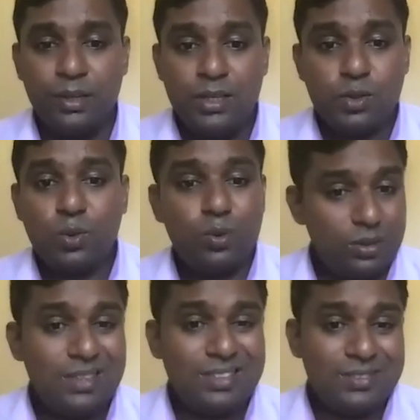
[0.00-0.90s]
So
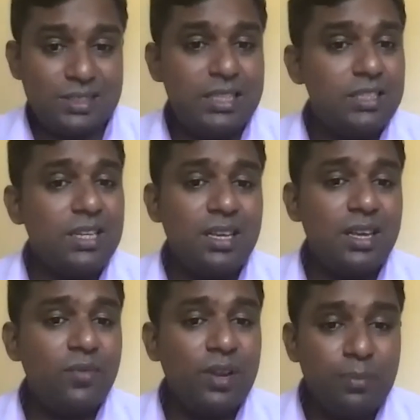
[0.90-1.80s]
the
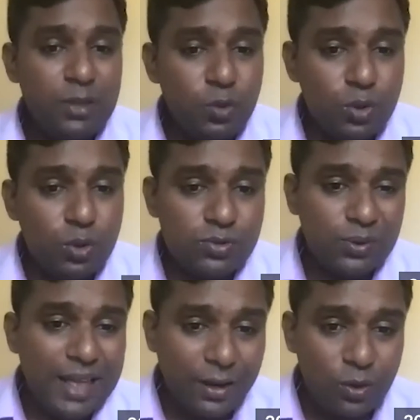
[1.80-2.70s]
CTG will be used for
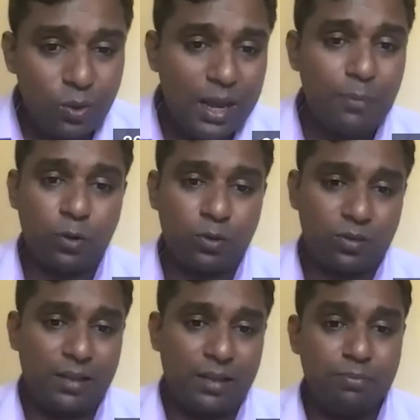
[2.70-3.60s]
the acute
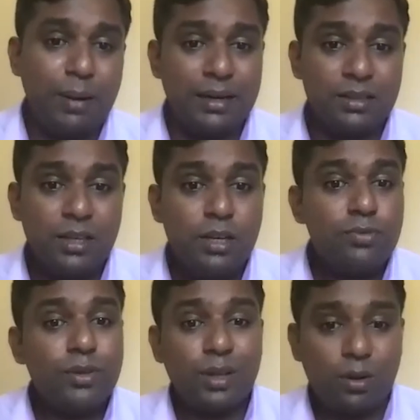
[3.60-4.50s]
hypoxia. But
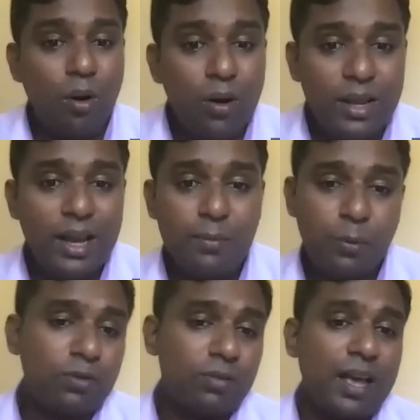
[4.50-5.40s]
for the chronic
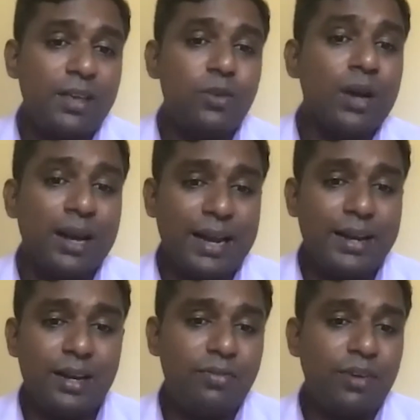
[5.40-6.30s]
hypoxia, you can
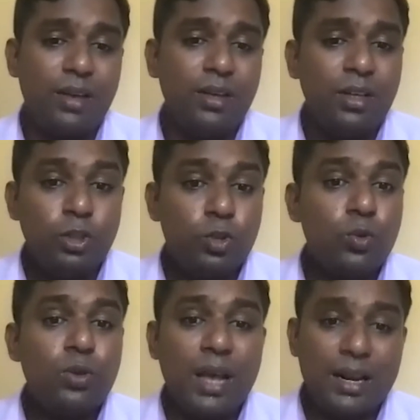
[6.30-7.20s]
identify
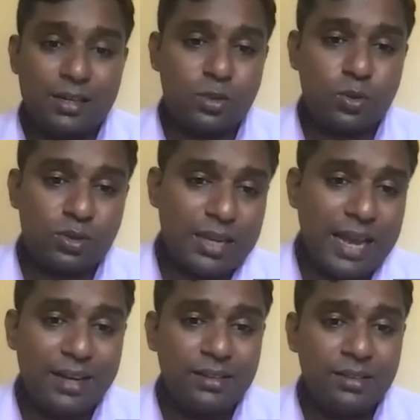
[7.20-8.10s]
through the ultrasound
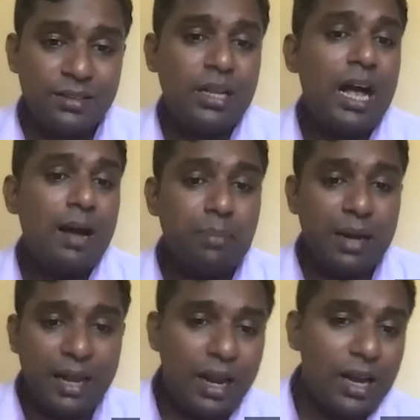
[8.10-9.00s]
scan,
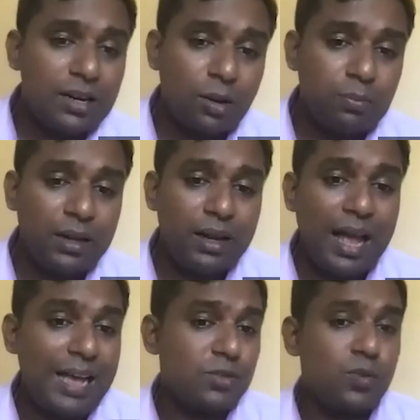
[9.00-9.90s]
umbilical artery Doppler,
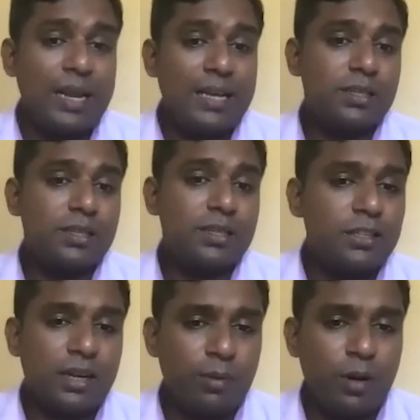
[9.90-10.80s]
as well as the middle
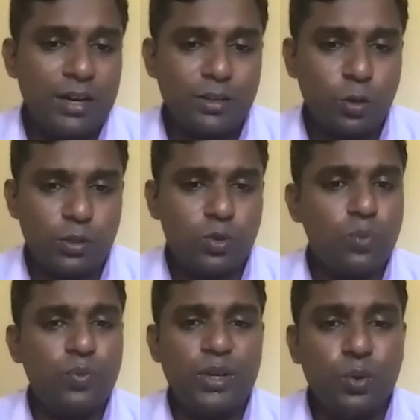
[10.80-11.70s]
cerebral artery Doppler. So
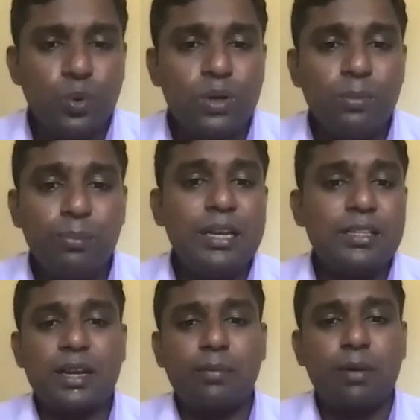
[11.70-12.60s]
we do middle
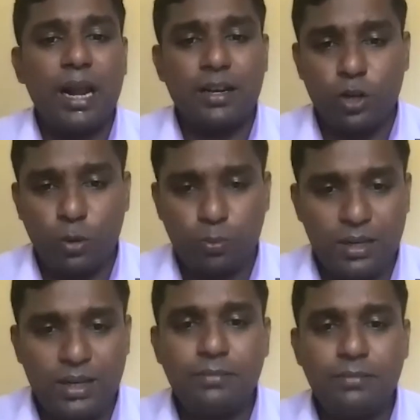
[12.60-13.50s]
cerebral artery
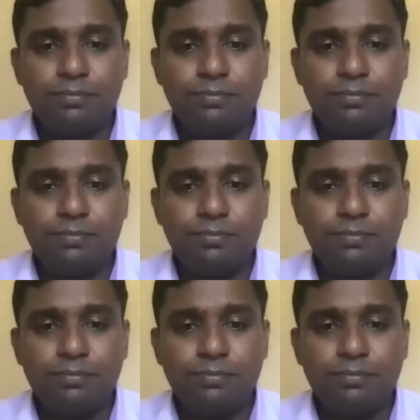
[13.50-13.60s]
Doppler.